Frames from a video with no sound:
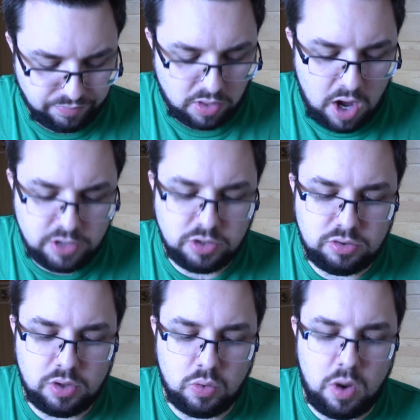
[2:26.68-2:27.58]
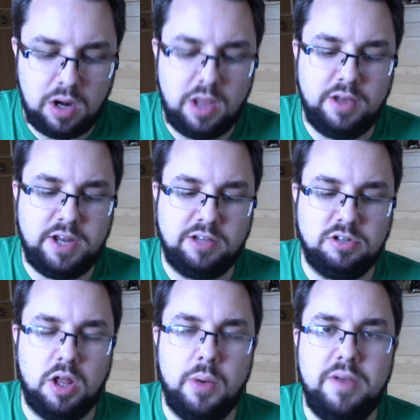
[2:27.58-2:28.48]
I do still quite like the
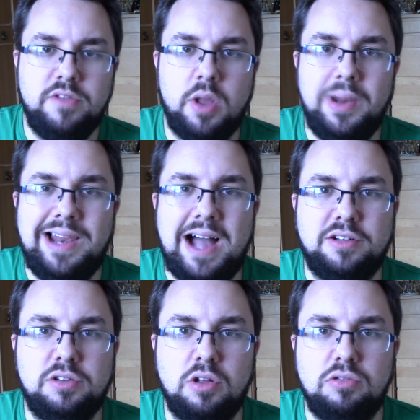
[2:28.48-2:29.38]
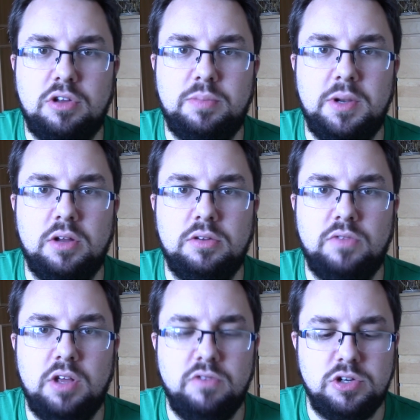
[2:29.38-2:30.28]
texture though, even though it lacks the crispiness of
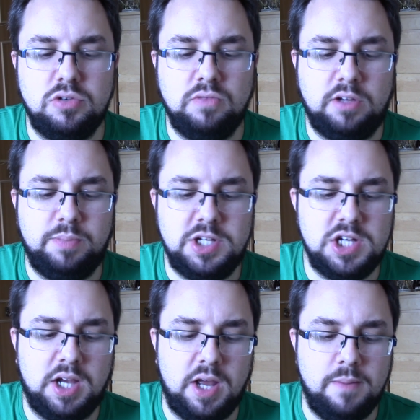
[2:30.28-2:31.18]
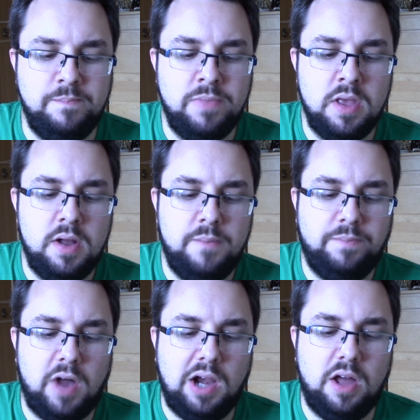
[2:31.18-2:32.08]
the original recipe chicken.
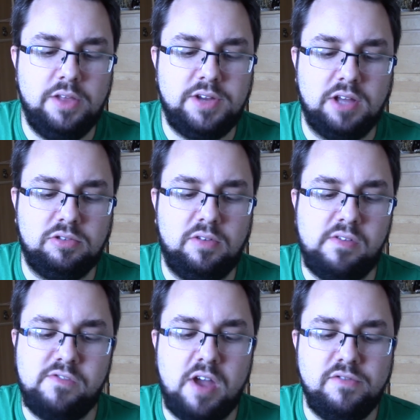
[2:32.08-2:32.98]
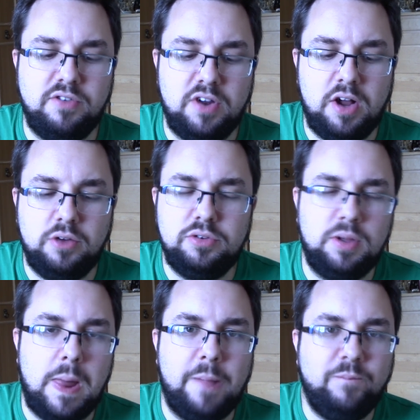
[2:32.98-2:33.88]
I like the texture of everything else. You
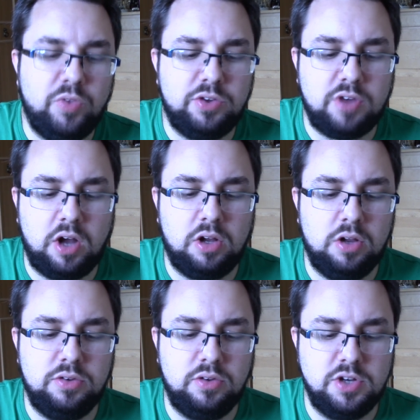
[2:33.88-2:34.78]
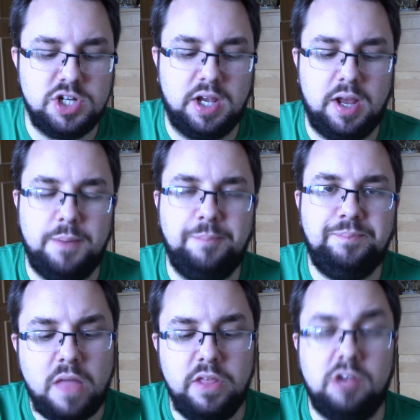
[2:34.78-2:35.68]
get the succulence of the chicken,
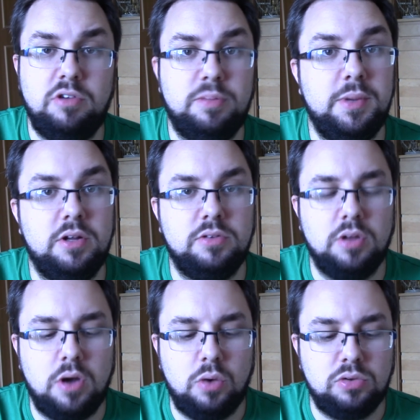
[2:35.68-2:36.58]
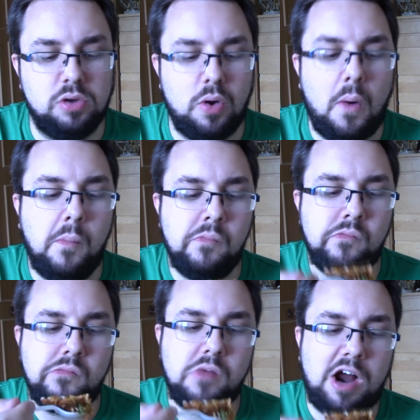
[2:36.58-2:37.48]
the crispiness of the coleslaw,
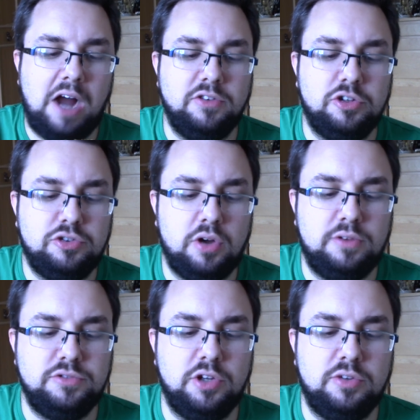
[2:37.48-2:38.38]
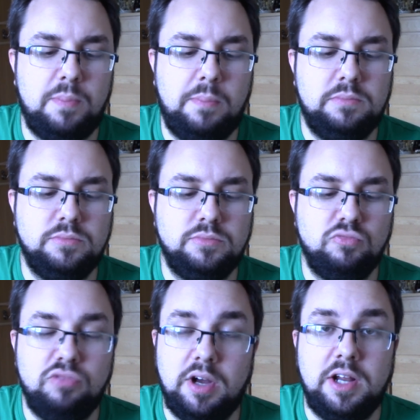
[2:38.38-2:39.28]
and the softness
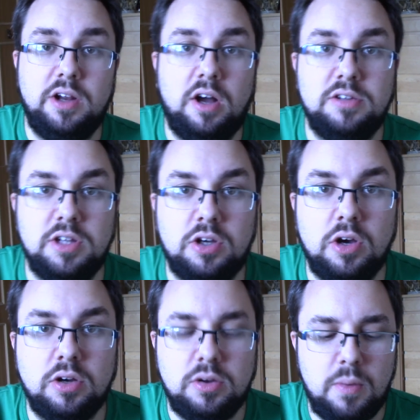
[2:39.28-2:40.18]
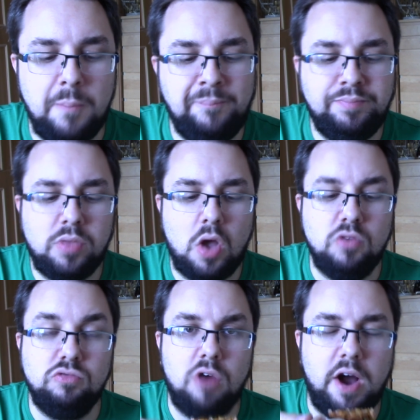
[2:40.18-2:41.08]
really nicely cooked
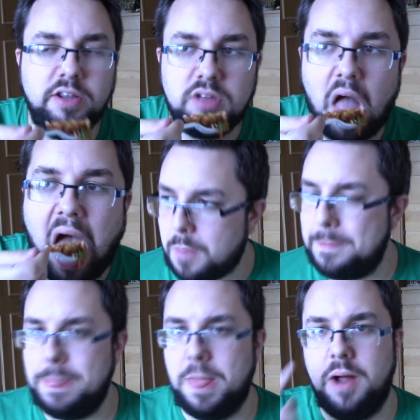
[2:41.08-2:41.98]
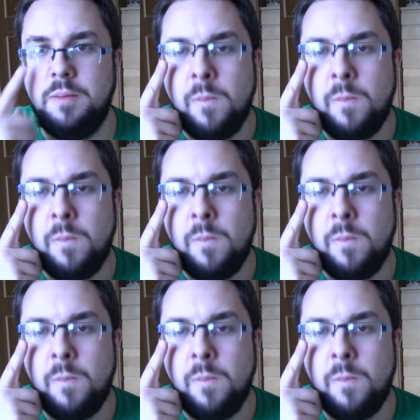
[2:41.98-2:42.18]
rice. No.